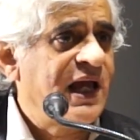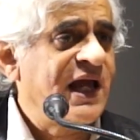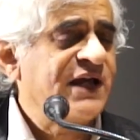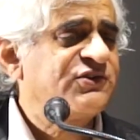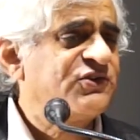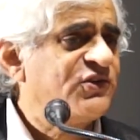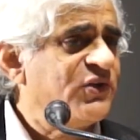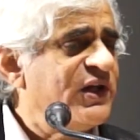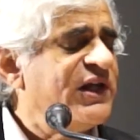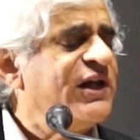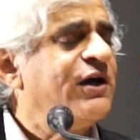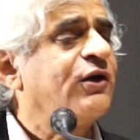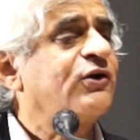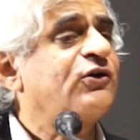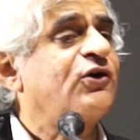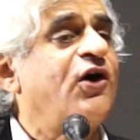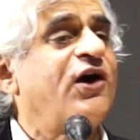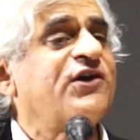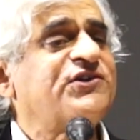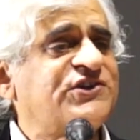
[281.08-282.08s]
Actually,
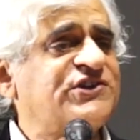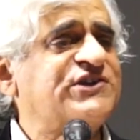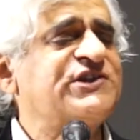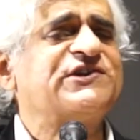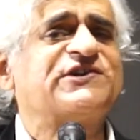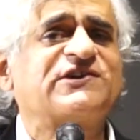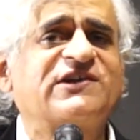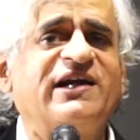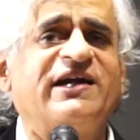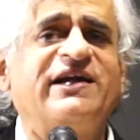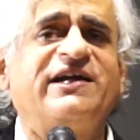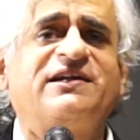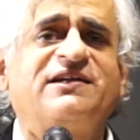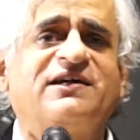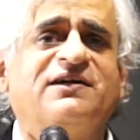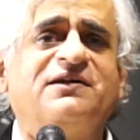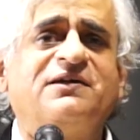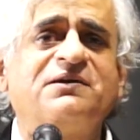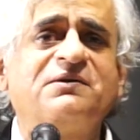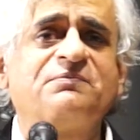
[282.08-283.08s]
her cost is
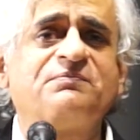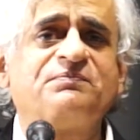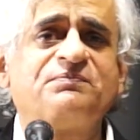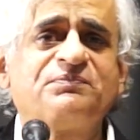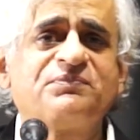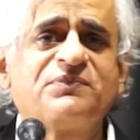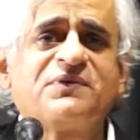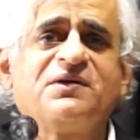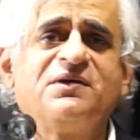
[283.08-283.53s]
greater